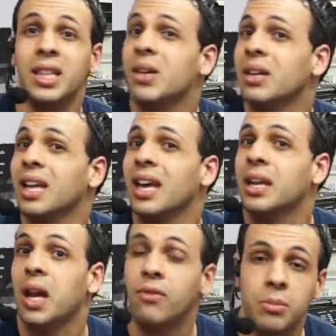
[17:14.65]
they're going to
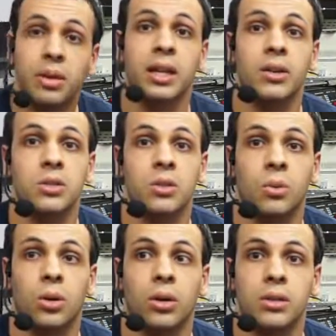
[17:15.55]
hate everybody else in the
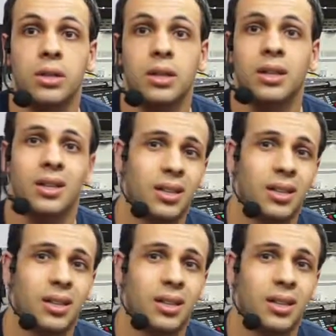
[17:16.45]
world